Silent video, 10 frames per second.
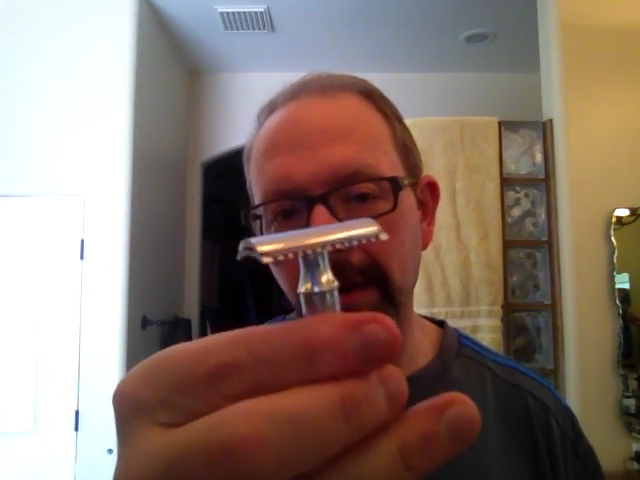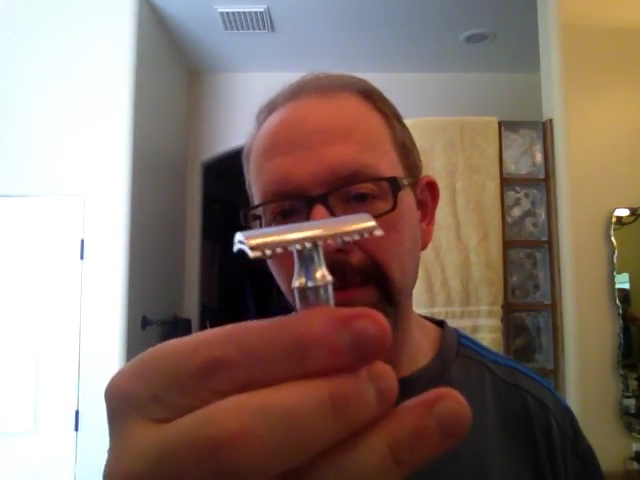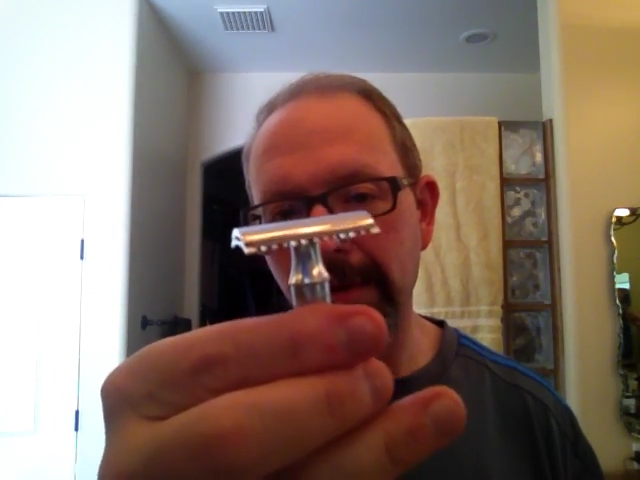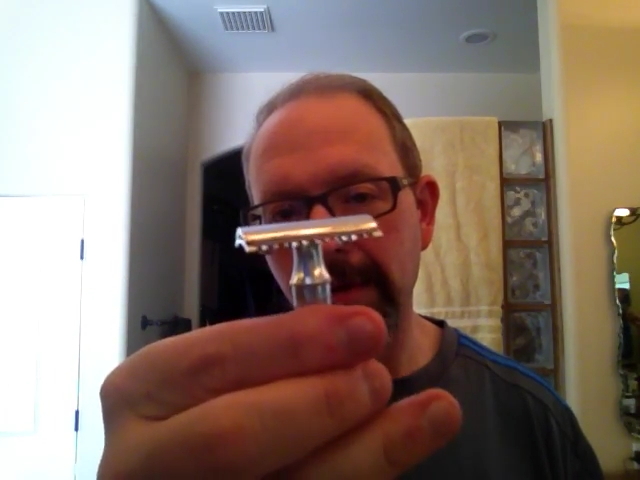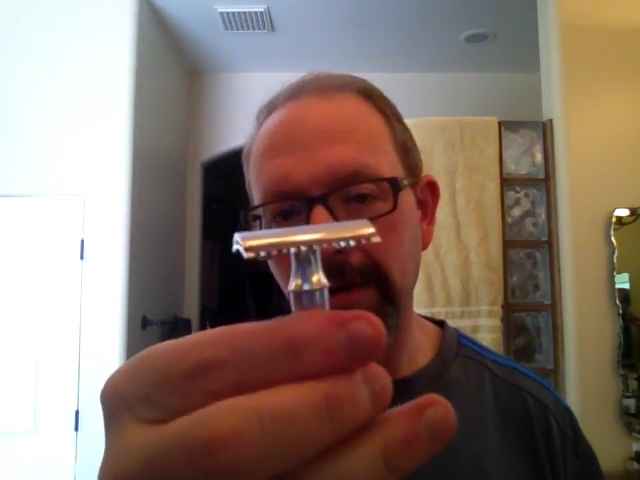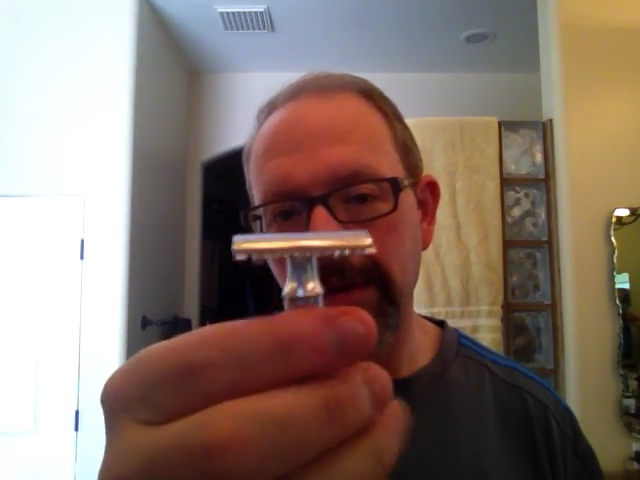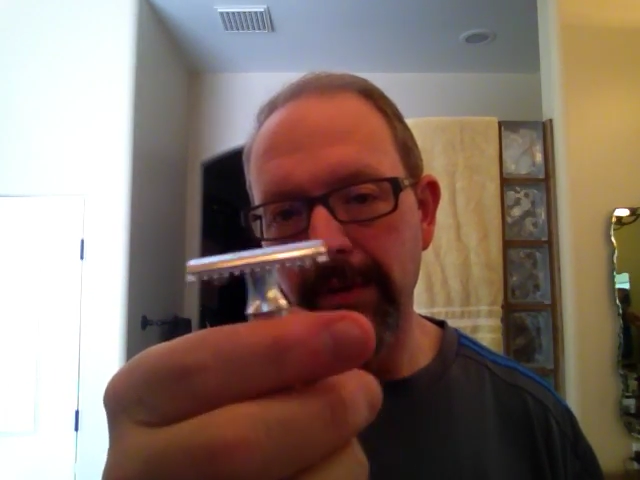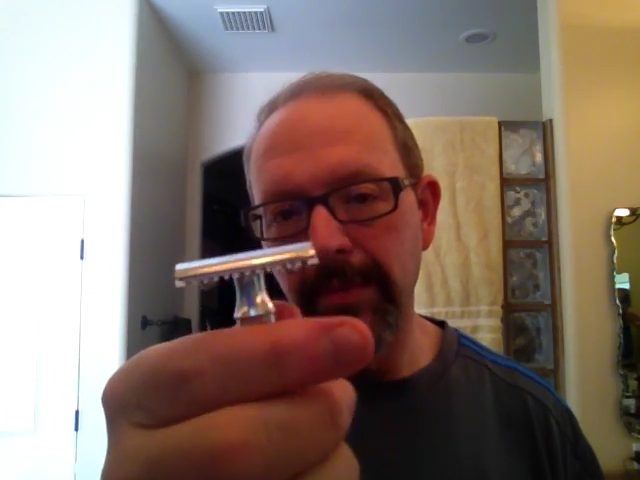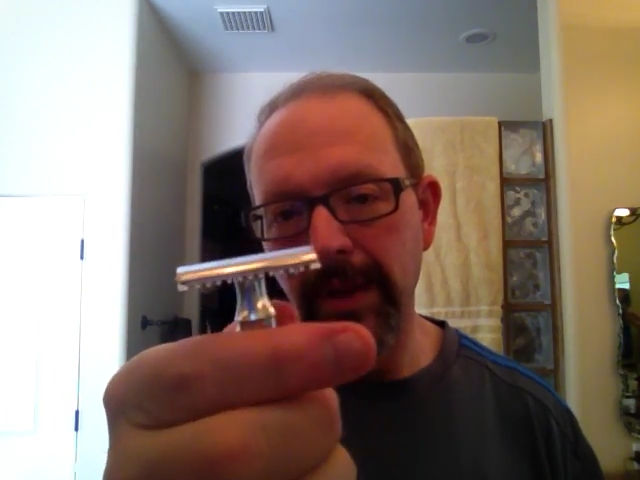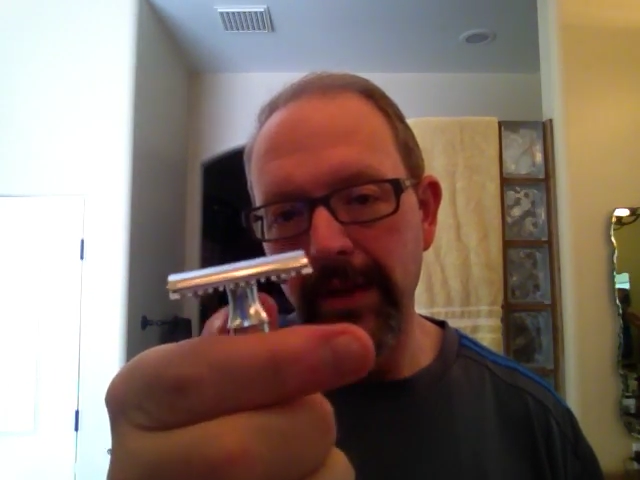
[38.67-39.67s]
barber
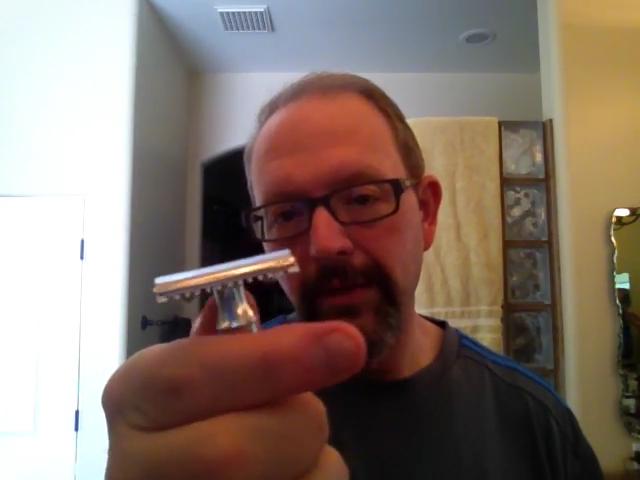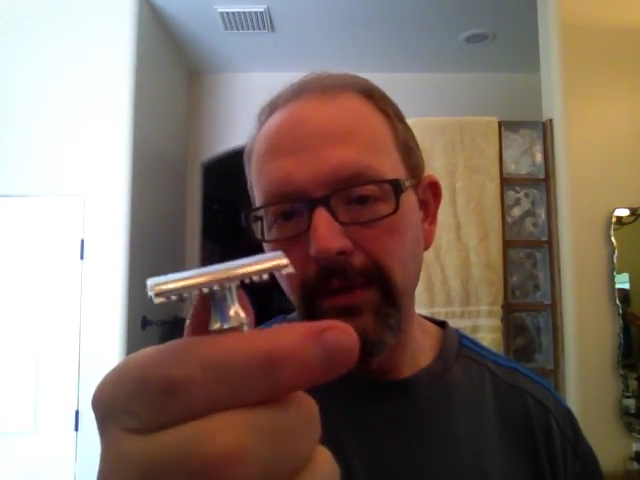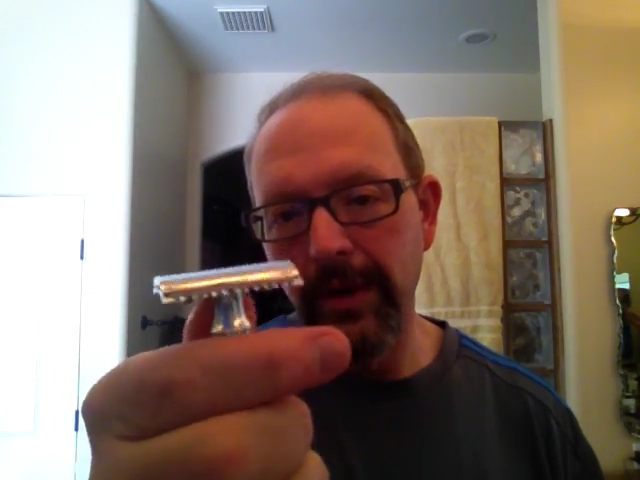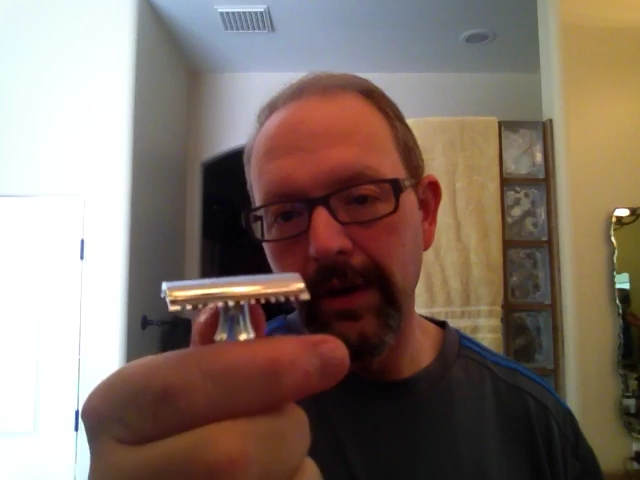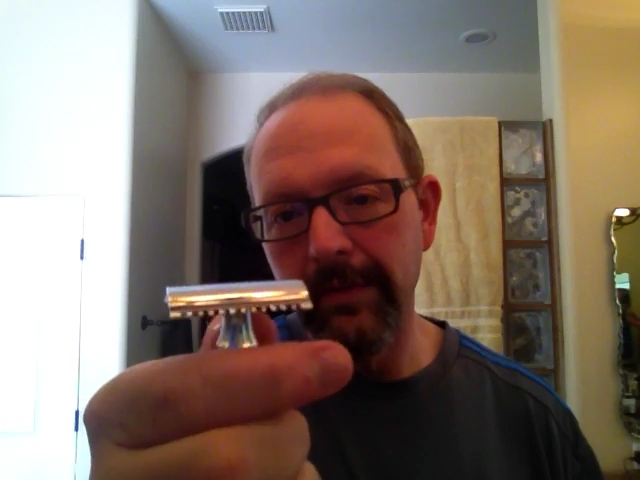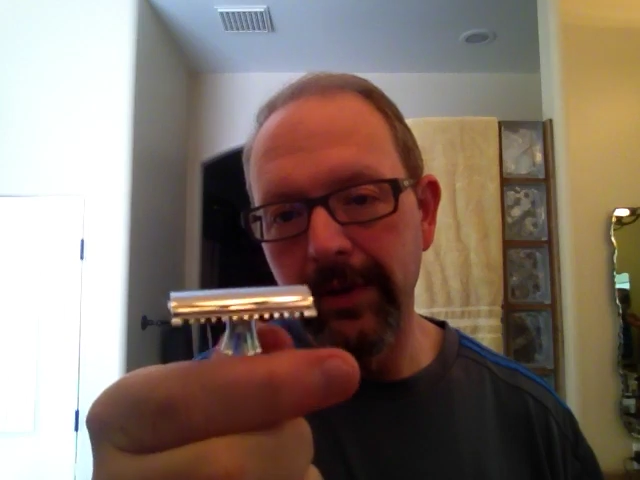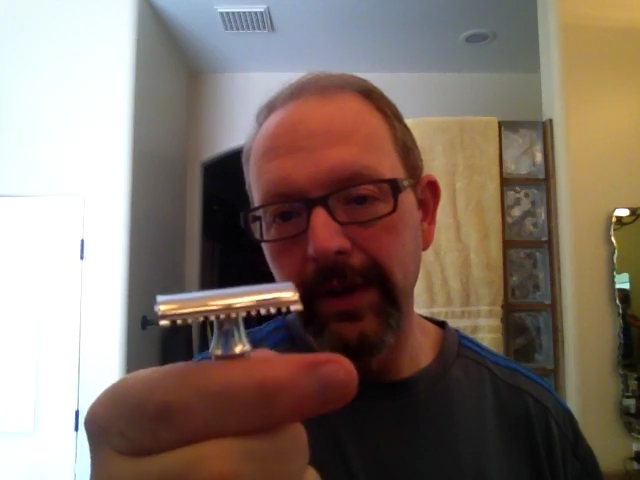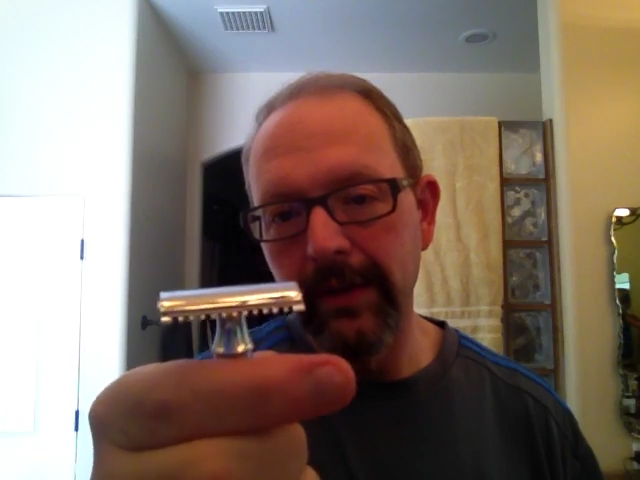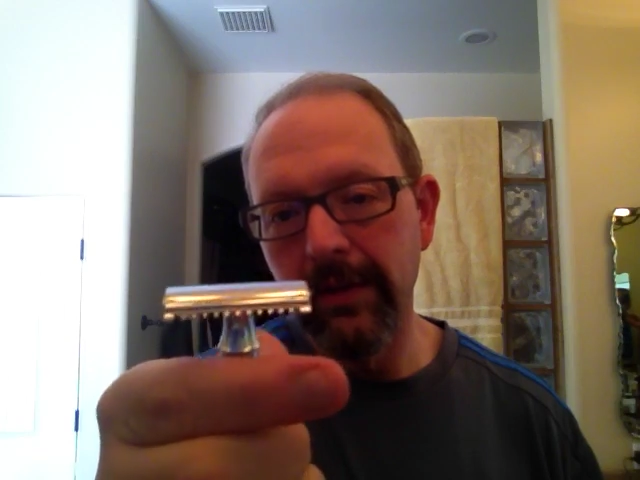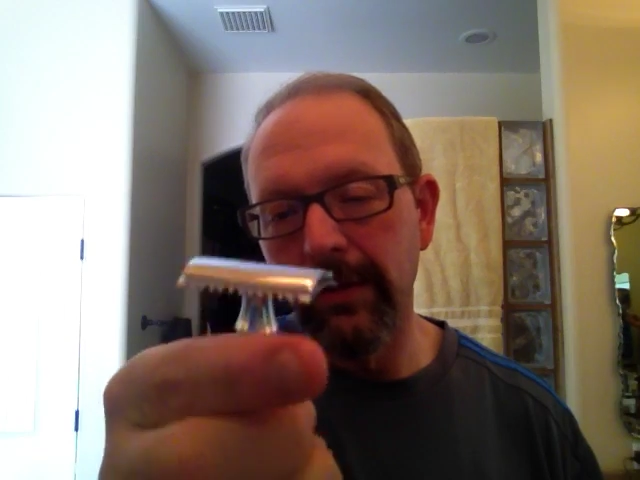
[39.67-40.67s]
supply store here in
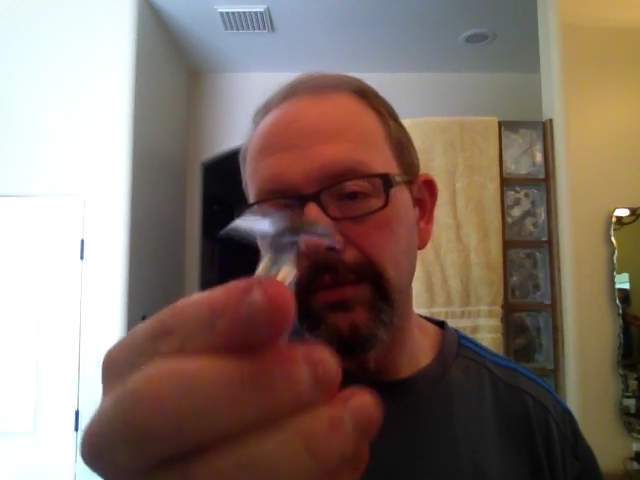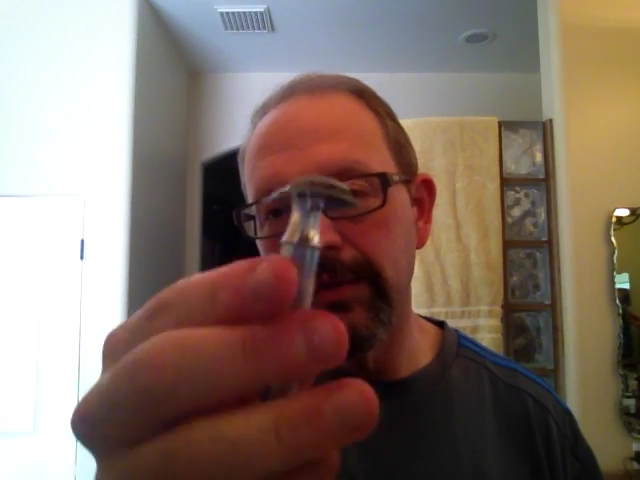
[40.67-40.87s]
Phoenix called